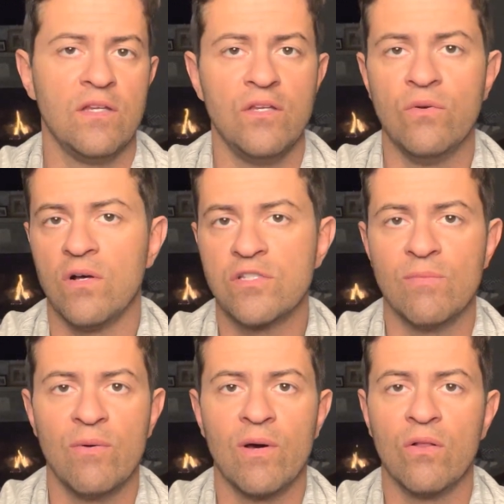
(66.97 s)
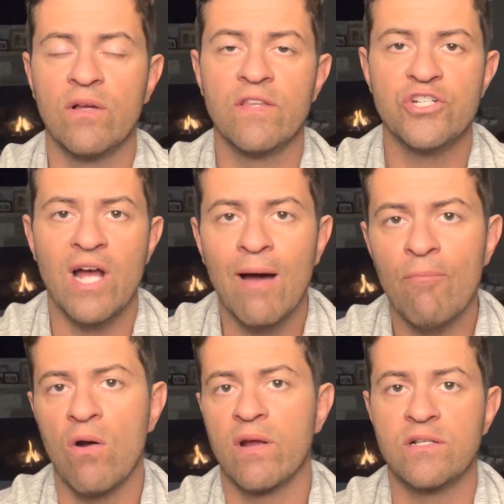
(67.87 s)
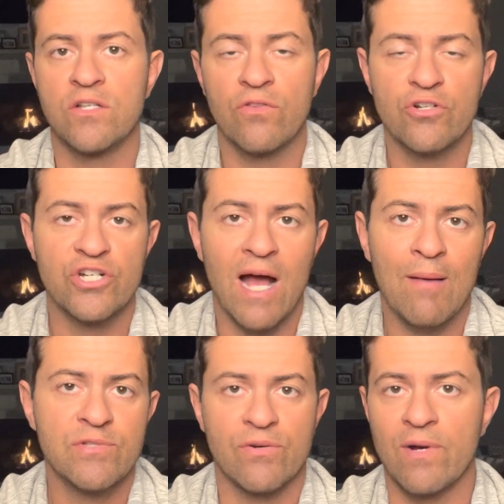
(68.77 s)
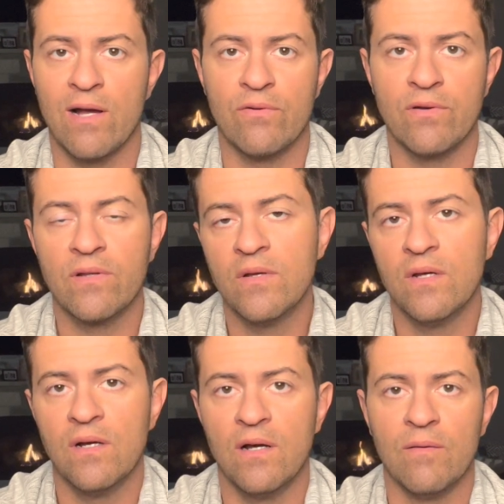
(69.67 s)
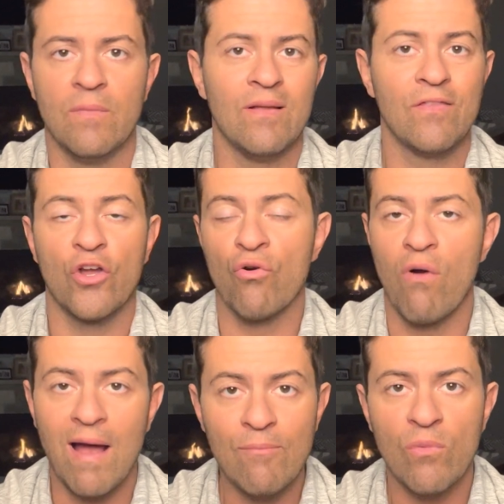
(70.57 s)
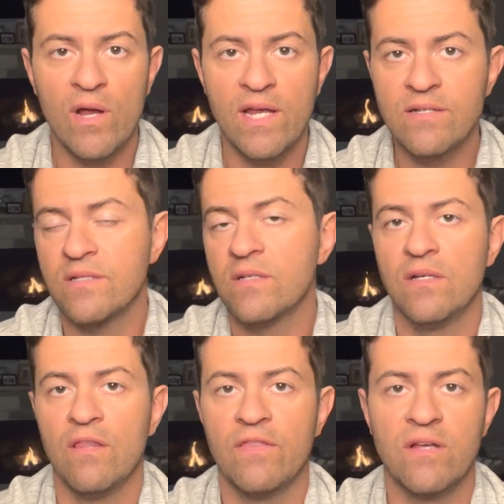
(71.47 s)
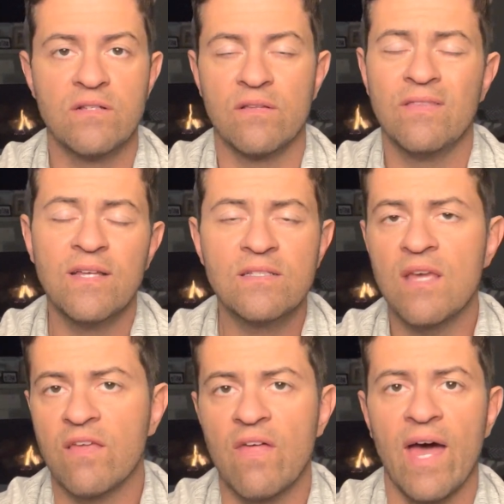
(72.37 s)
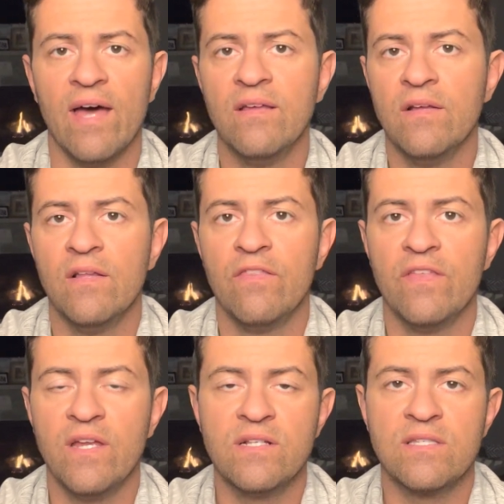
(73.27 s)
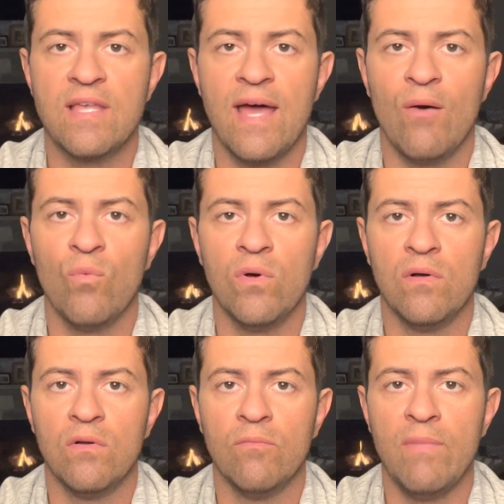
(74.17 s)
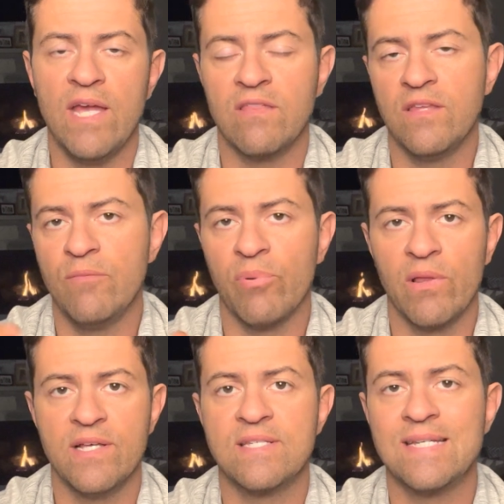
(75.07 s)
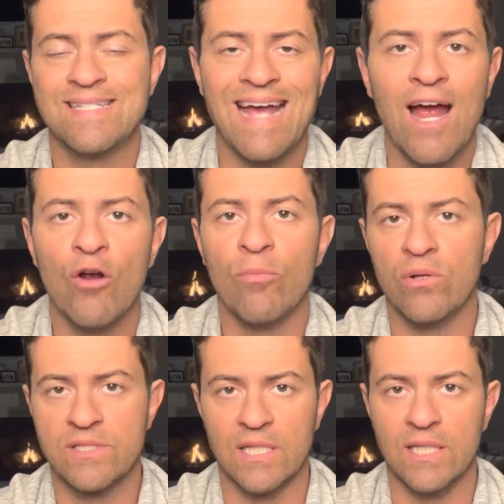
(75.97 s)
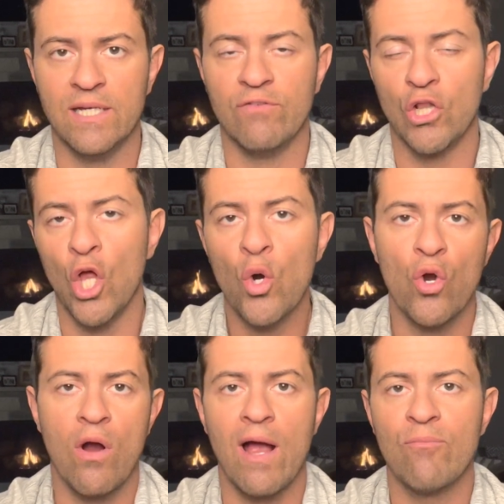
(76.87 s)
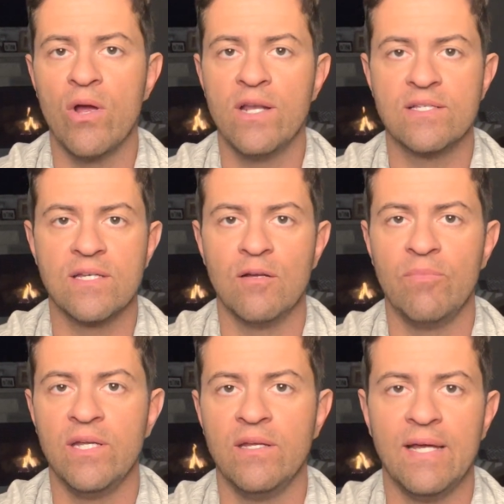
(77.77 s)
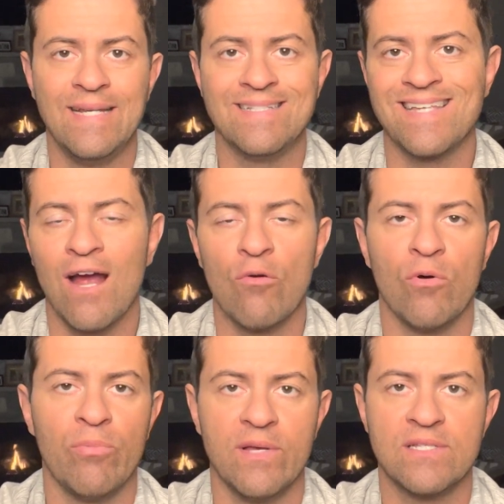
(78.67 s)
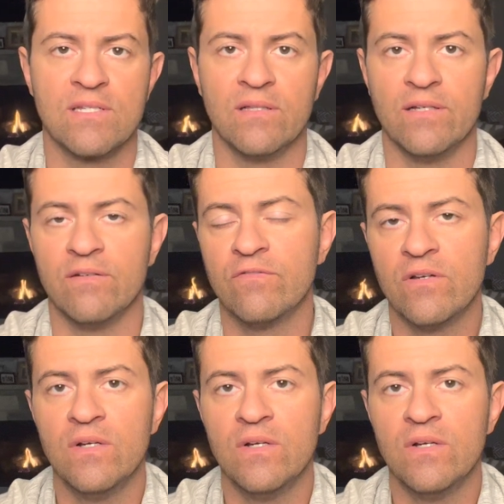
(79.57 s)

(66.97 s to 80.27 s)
You also may want to look at the job markets. Are there jobs around? The crime rate, things like that. Things that will make the place desirable to live. A low crime rate is going to be a desirable place to live.